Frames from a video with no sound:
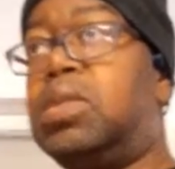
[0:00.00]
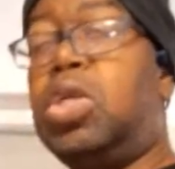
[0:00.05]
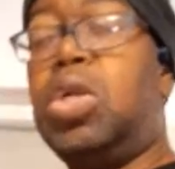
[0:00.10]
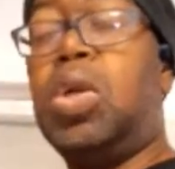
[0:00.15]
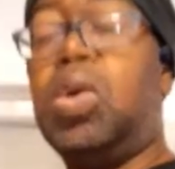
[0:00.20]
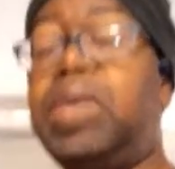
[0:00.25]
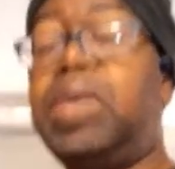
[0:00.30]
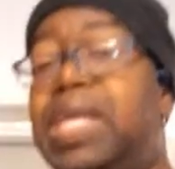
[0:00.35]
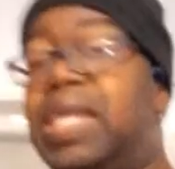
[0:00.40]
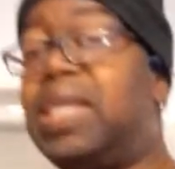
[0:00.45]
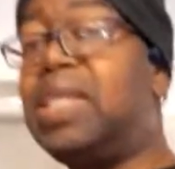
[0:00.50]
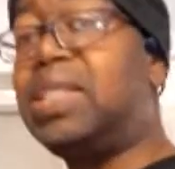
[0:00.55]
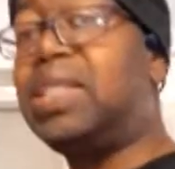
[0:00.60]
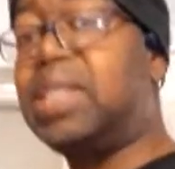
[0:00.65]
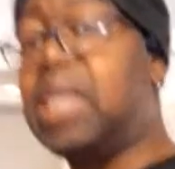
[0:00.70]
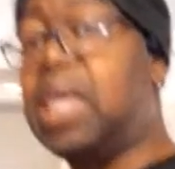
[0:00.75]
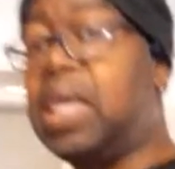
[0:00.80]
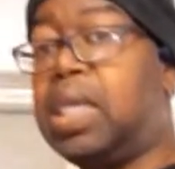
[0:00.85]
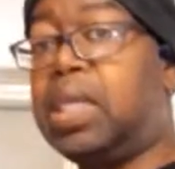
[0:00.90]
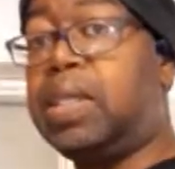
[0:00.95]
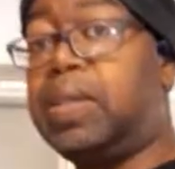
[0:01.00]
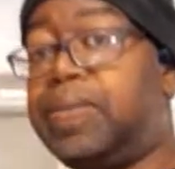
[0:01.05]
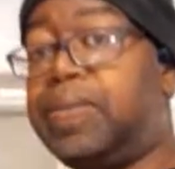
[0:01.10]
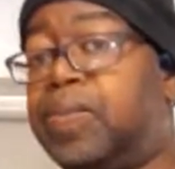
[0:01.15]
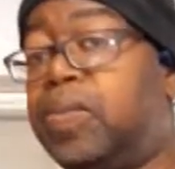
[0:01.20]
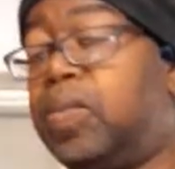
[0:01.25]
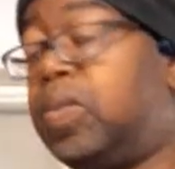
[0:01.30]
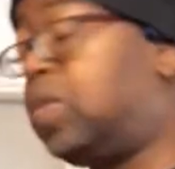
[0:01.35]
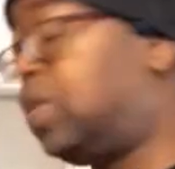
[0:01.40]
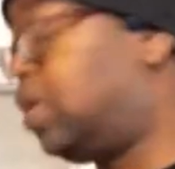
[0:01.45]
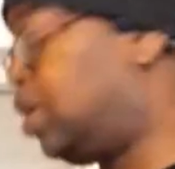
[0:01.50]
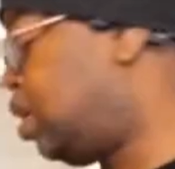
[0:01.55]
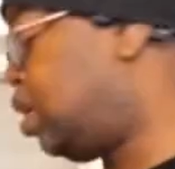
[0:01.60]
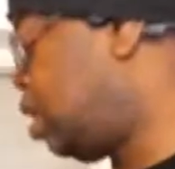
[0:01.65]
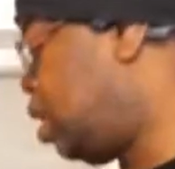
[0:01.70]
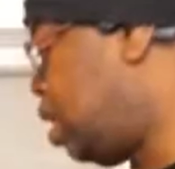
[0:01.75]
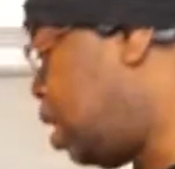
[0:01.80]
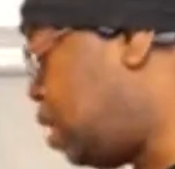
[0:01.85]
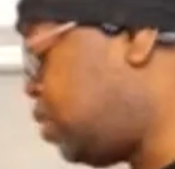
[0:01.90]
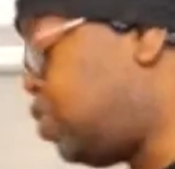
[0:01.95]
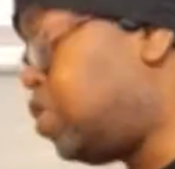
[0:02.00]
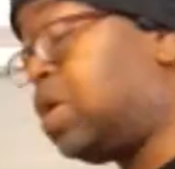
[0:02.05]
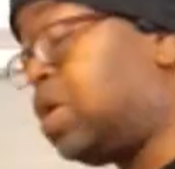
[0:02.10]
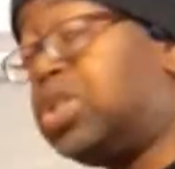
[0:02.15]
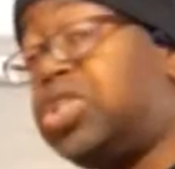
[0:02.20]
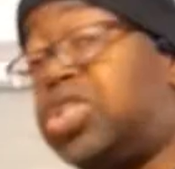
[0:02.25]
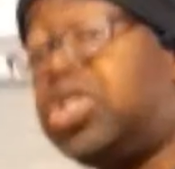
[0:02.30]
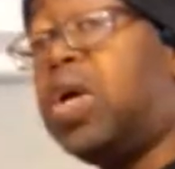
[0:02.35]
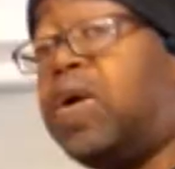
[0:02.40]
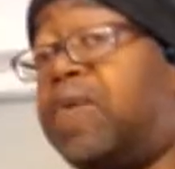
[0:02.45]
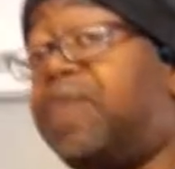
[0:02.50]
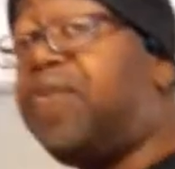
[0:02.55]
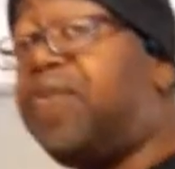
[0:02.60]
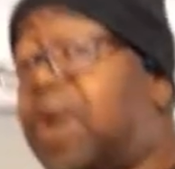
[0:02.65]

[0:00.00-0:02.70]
You don't need the skin. And you can stir